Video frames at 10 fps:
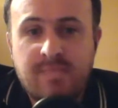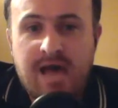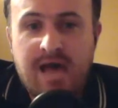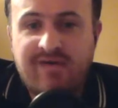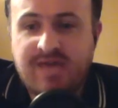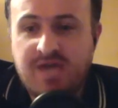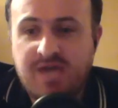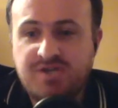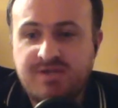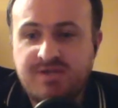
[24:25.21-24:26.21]

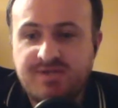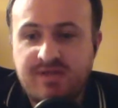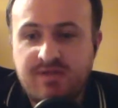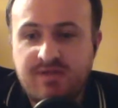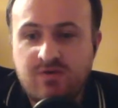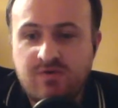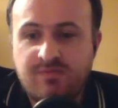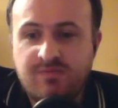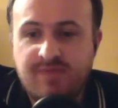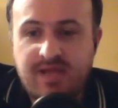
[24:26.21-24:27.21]
allegations, and then
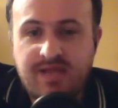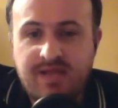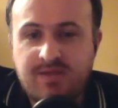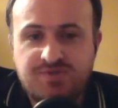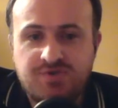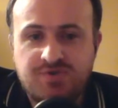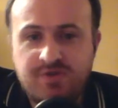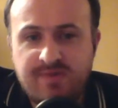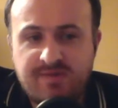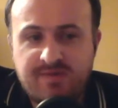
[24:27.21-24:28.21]
then he ended up suing
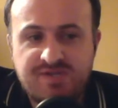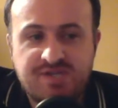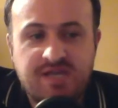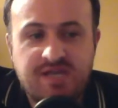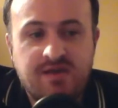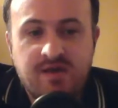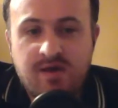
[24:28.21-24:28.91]
the BBC.